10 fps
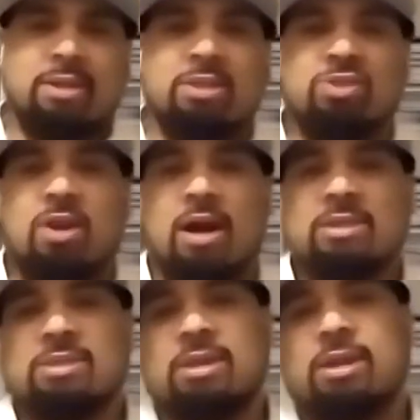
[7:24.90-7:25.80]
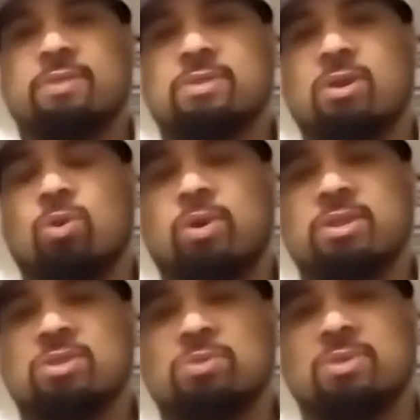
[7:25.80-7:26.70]
did you guys see it? If so, what
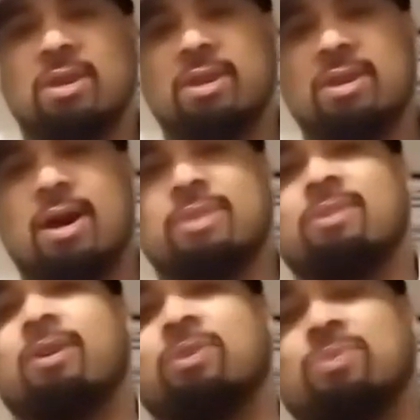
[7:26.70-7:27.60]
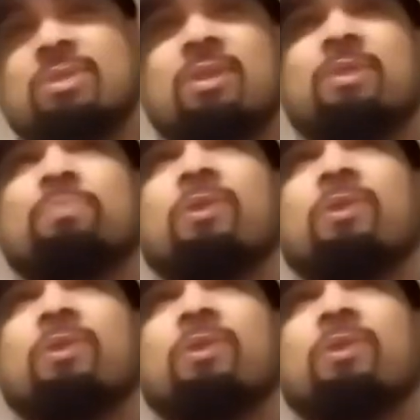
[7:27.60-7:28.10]
did you think? I thought it was done